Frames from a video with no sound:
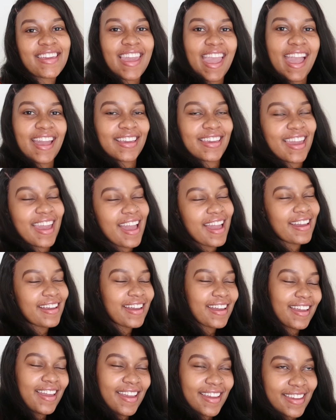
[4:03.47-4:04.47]
gang
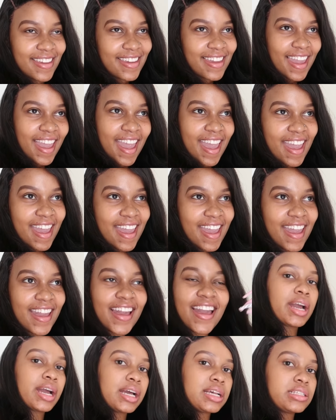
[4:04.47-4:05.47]
gang gang
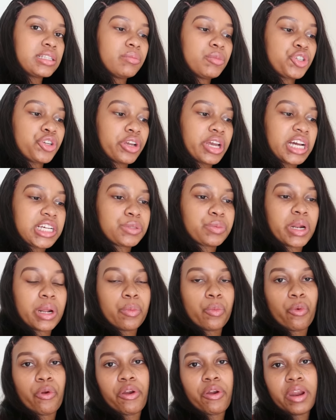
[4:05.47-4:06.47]
yeah guys let me show you guys what
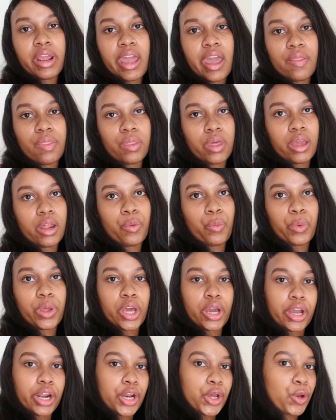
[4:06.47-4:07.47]
i'm wearing and then we
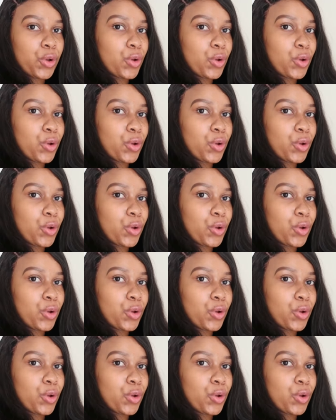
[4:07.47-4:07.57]
are gonna